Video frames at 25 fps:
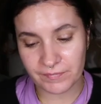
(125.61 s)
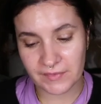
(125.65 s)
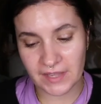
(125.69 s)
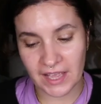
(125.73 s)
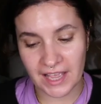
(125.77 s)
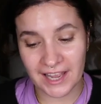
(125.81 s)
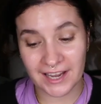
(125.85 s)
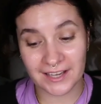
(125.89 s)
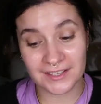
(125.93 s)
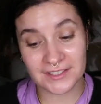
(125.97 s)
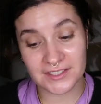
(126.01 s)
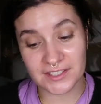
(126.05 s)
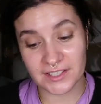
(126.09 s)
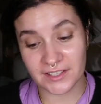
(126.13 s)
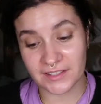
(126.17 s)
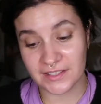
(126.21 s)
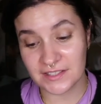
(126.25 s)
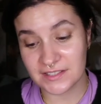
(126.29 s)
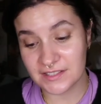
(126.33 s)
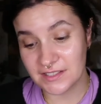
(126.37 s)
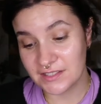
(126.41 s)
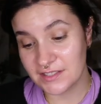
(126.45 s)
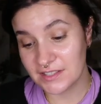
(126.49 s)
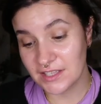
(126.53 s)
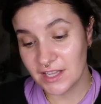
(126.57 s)
And so
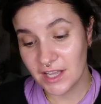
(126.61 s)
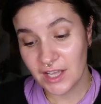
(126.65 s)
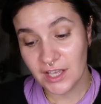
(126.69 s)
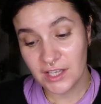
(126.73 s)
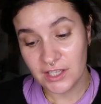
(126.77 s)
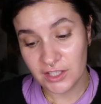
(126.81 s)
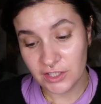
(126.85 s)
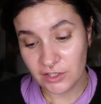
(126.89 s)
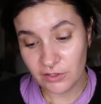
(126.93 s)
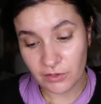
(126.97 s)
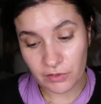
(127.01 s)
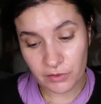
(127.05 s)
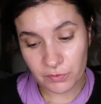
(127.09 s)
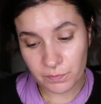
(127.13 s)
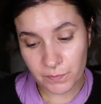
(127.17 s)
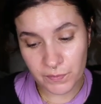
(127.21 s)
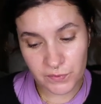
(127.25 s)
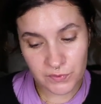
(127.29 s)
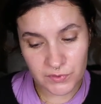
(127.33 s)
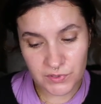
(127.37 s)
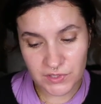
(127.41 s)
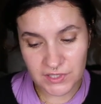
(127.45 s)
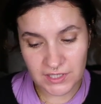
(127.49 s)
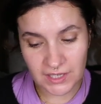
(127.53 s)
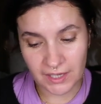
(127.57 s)
this is youth
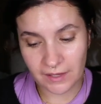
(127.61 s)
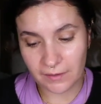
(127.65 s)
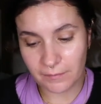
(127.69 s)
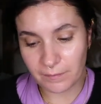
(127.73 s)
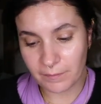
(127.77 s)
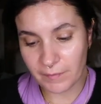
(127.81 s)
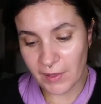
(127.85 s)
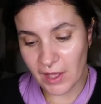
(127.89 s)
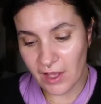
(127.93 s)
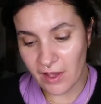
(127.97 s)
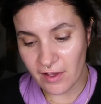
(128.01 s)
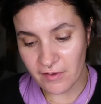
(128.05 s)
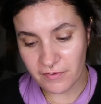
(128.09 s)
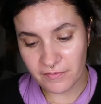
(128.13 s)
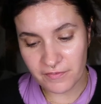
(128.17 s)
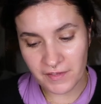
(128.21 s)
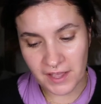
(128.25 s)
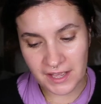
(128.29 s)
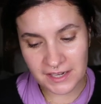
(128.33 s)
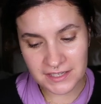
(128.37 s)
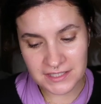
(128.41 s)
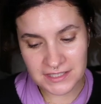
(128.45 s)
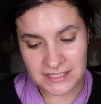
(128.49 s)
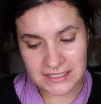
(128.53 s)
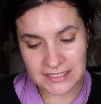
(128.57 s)
boosting
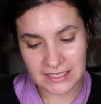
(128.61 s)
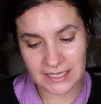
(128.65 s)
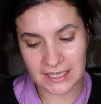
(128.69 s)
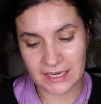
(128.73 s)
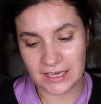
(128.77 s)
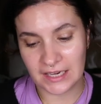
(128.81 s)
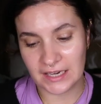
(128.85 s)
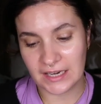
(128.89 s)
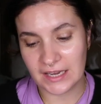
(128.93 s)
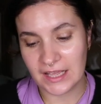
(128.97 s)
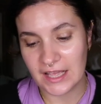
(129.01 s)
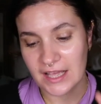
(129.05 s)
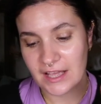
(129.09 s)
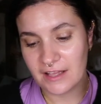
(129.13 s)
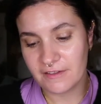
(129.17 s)
perfect skin